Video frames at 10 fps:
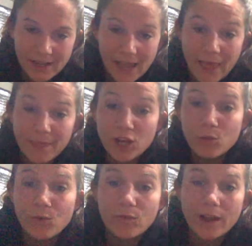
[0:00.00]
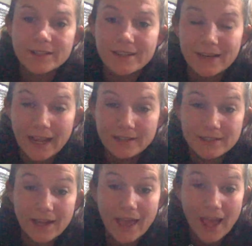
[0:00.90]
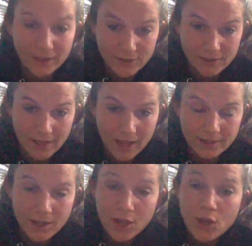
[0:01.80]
And then you move on to the next exercise.